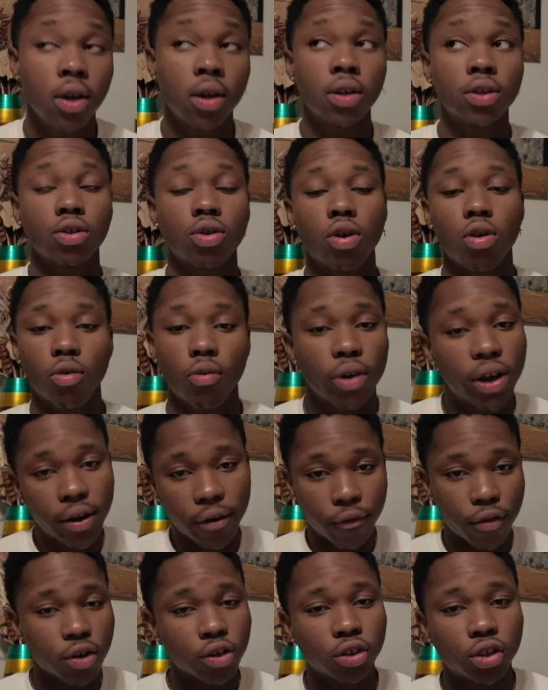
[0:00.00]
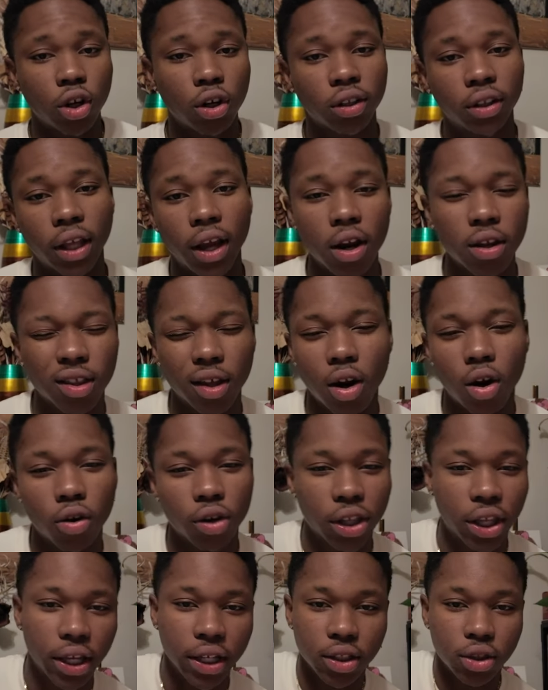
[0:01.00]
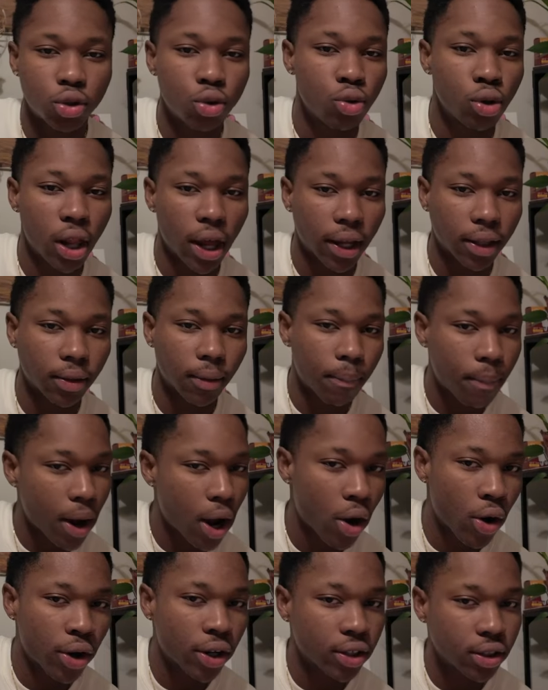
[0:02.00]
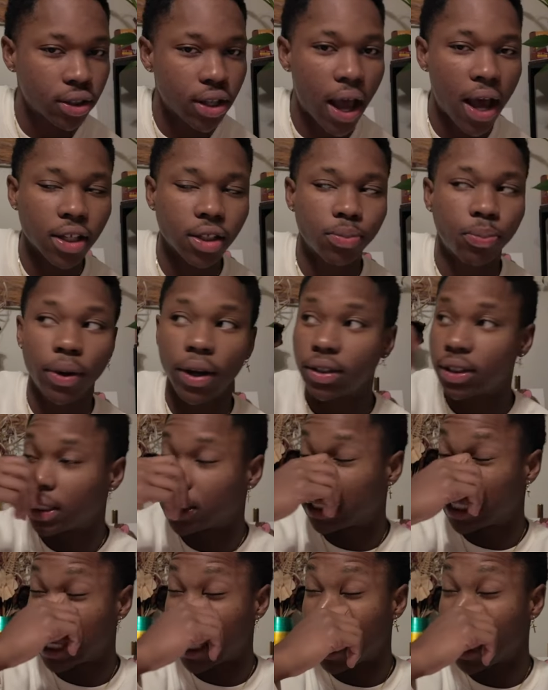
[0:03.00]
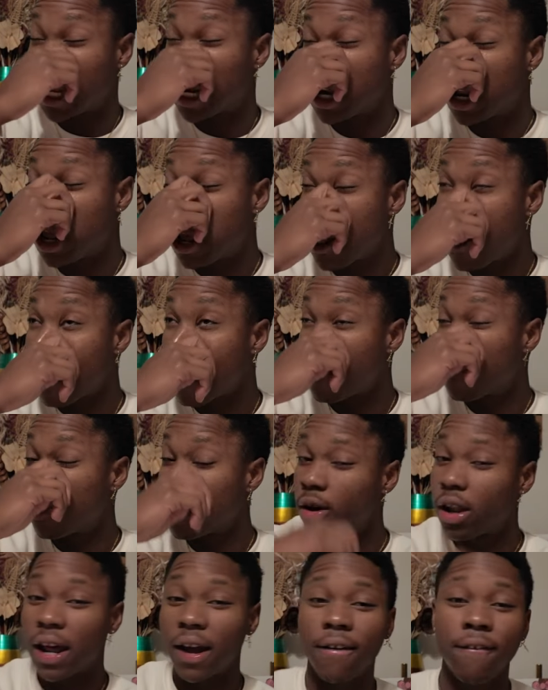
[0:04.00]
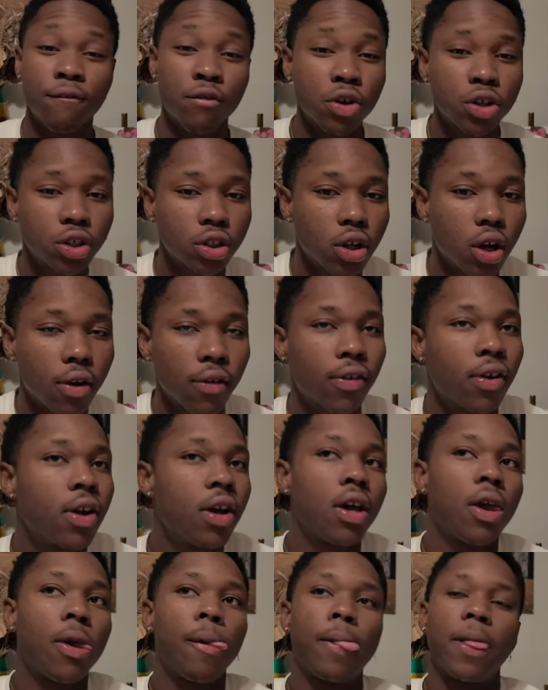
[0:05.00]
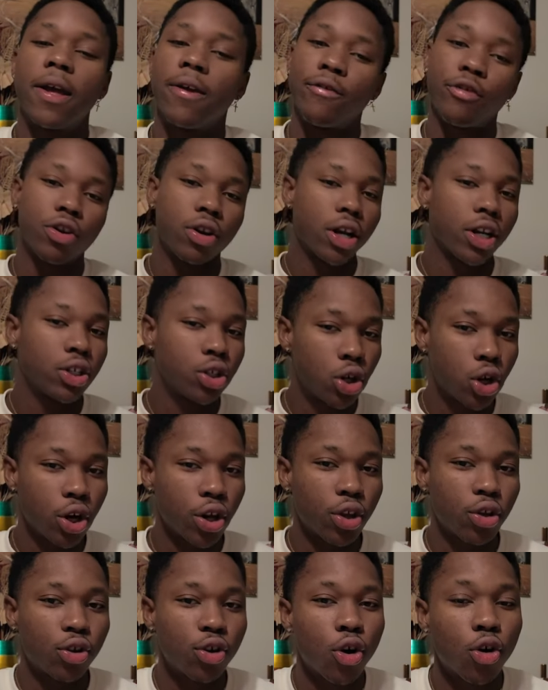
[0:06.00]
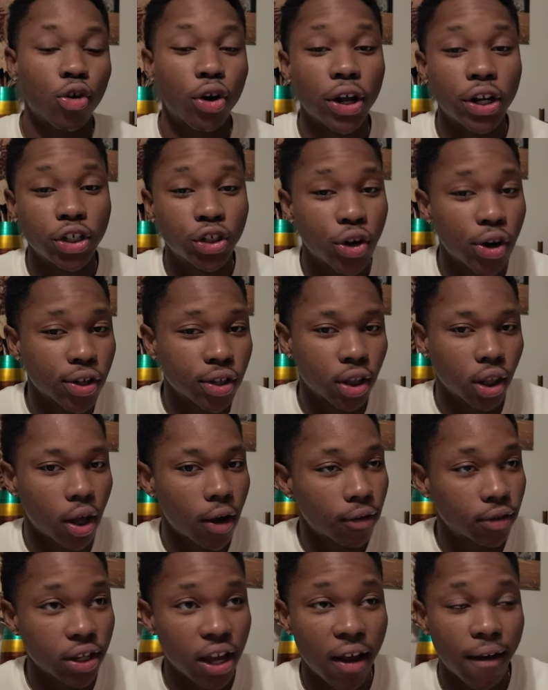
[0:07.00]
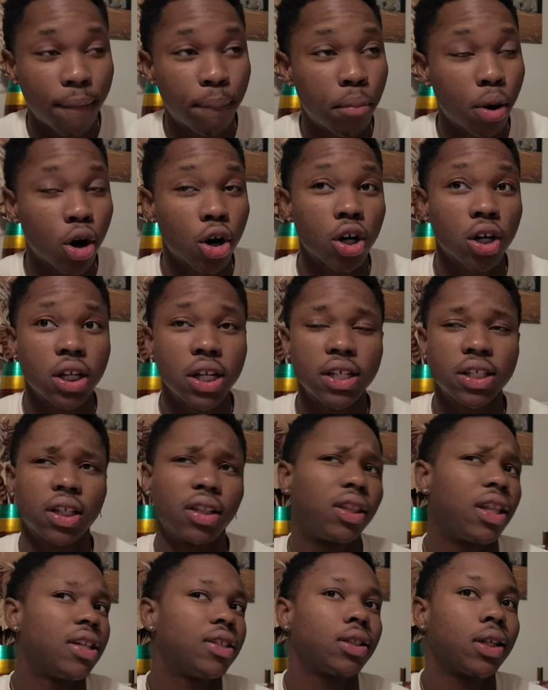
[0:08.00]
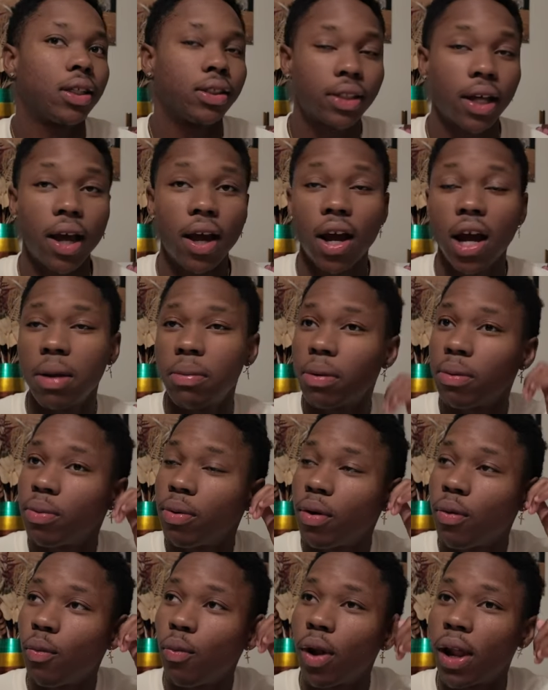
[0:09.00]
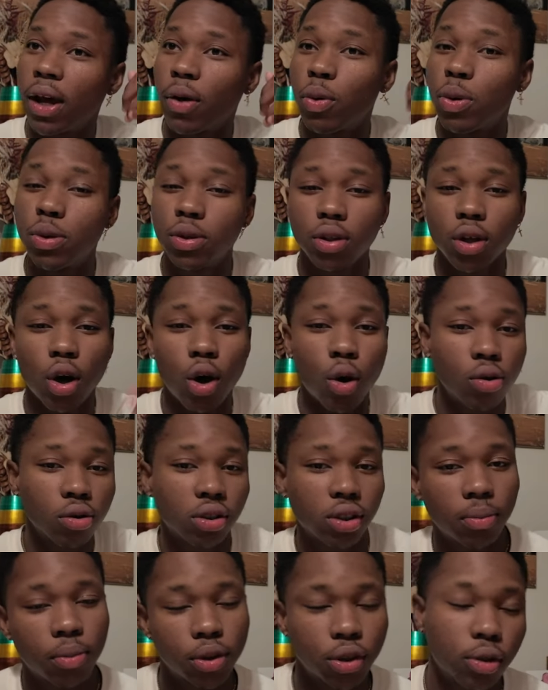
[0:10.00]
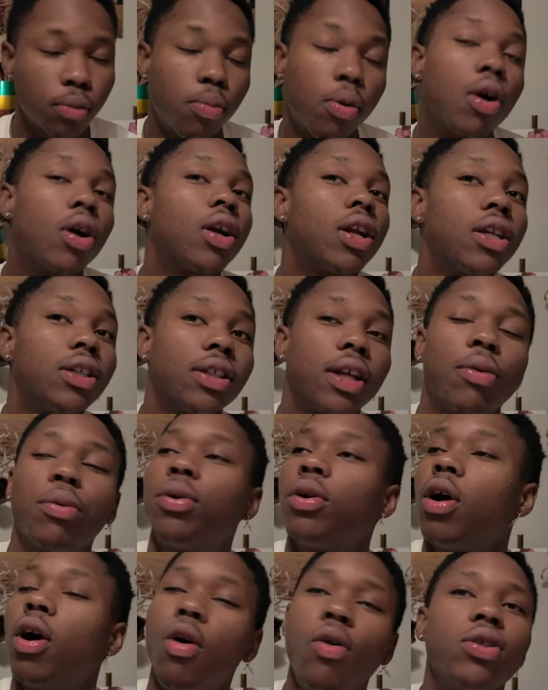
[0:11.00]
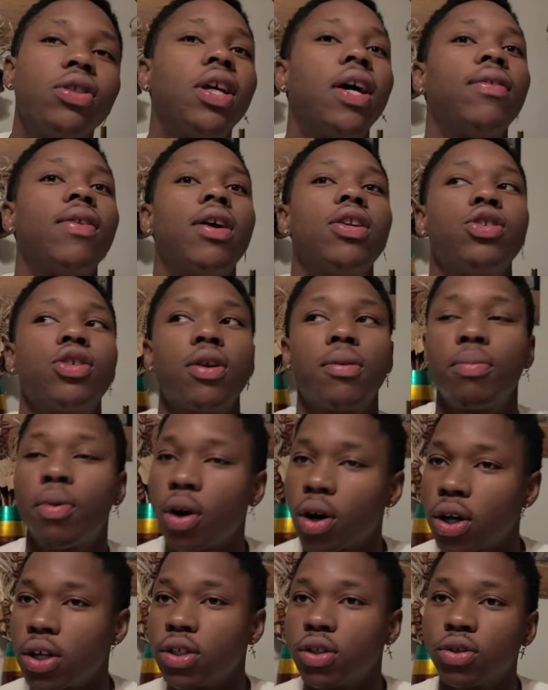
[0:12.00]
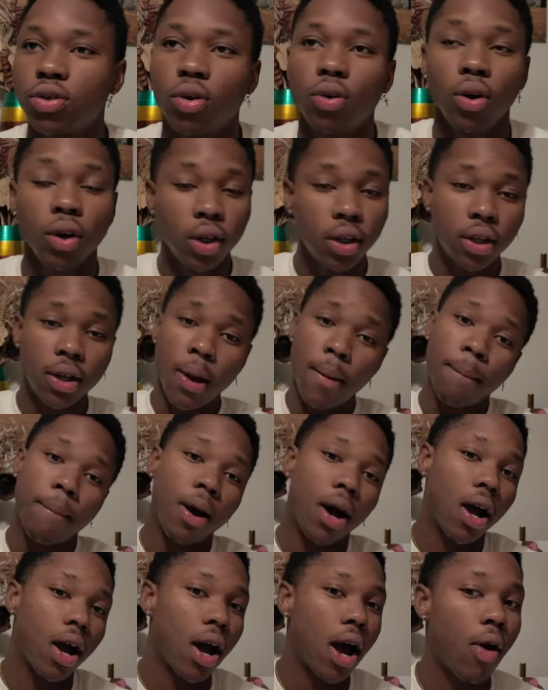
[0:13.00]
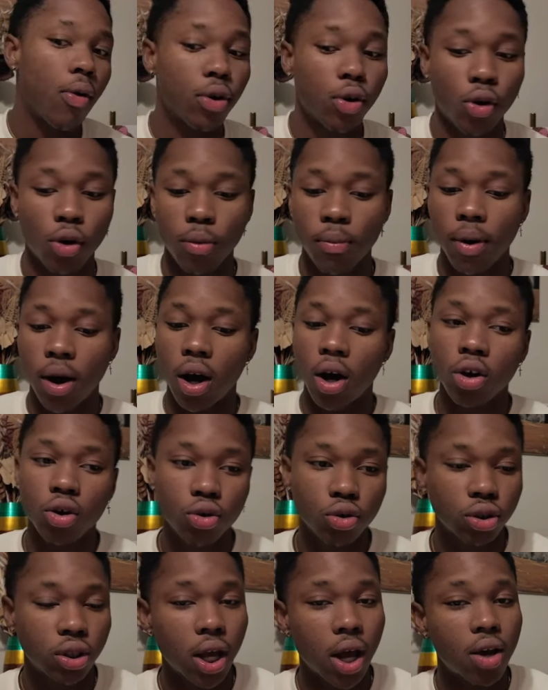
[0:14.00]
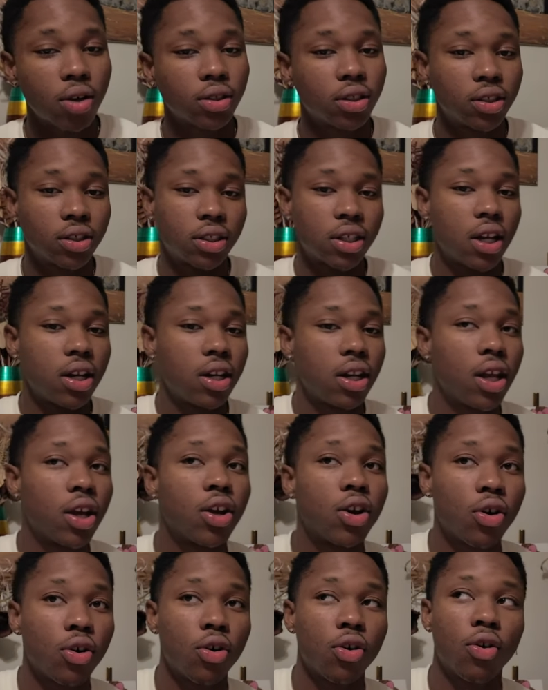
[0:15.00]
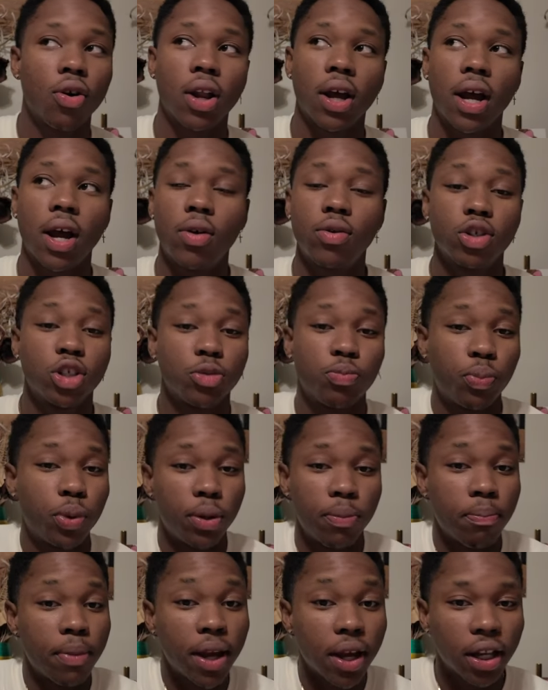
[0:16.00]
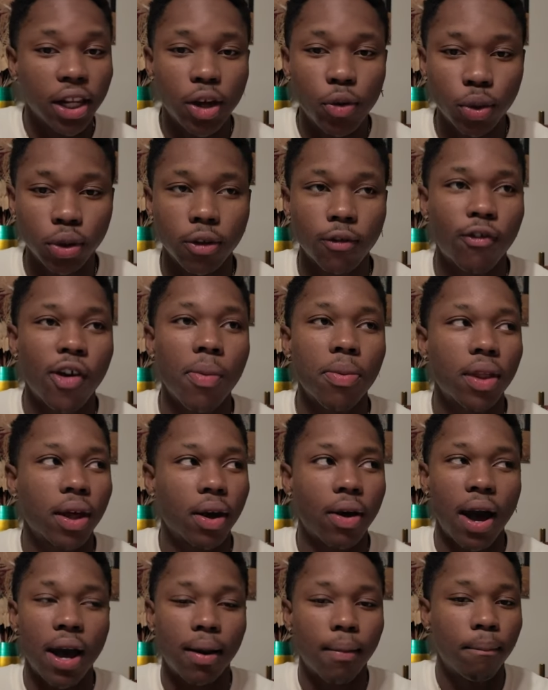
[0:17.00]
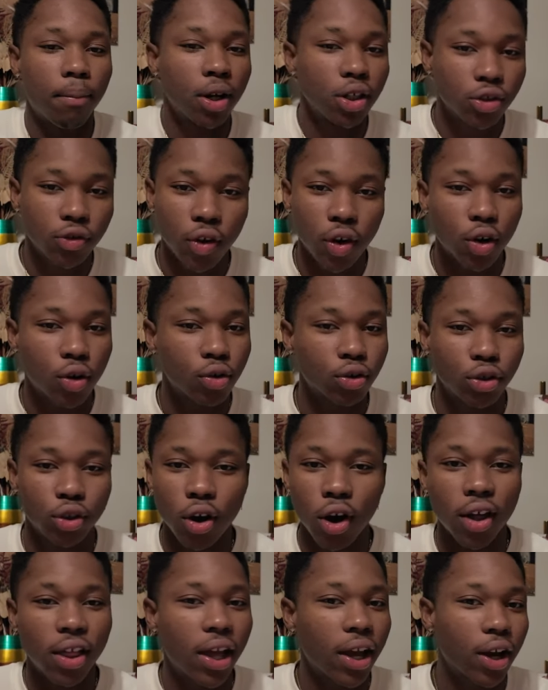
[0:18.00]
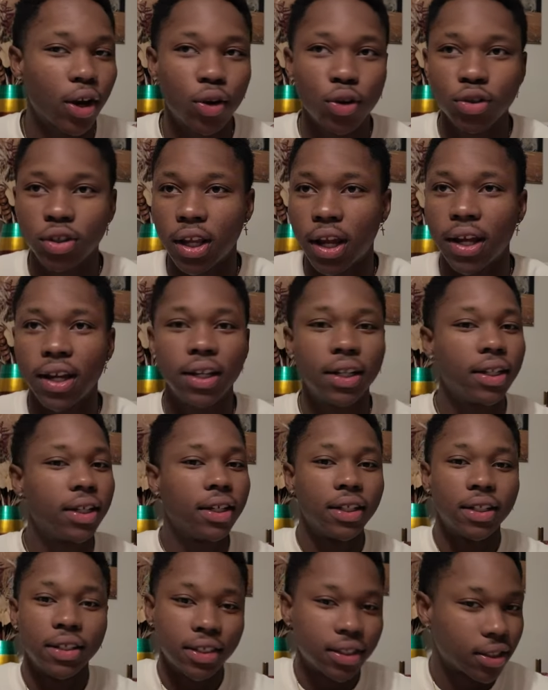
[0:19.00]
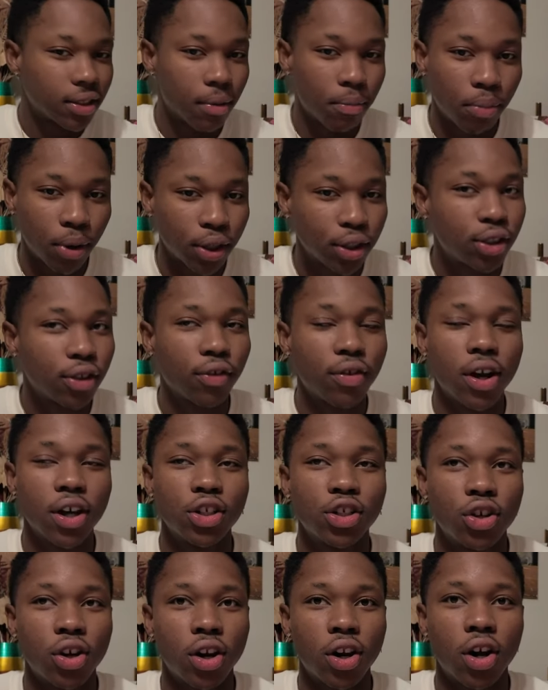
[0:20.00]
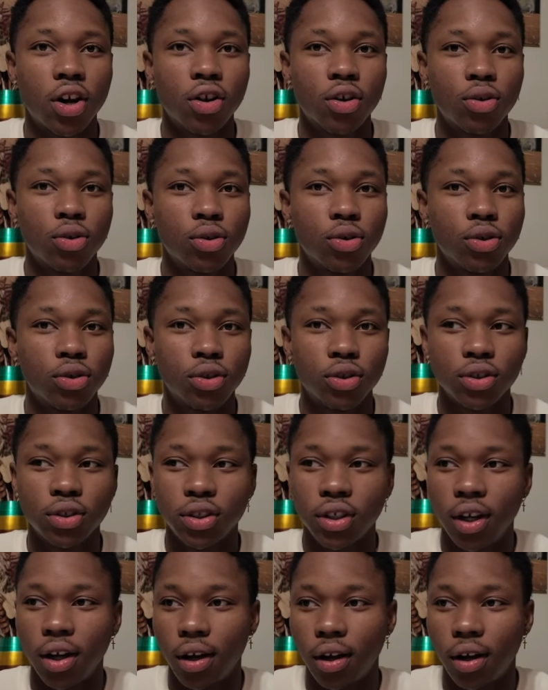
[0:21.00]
So we could first start there, and then I'll get to like the parent aspect at the end. But like first off, if you're Nigerian, you know Nigerians love to have parties and things like that. I remember like we used to host a bunch of parties. Like we would always have Nigerian parties. So I would go to my uncle's house in San Diego. Like I would just be mingling with the family. Like I had a bunch of uncles. You know how that goes. Like just a bunch of Nigerian uncles.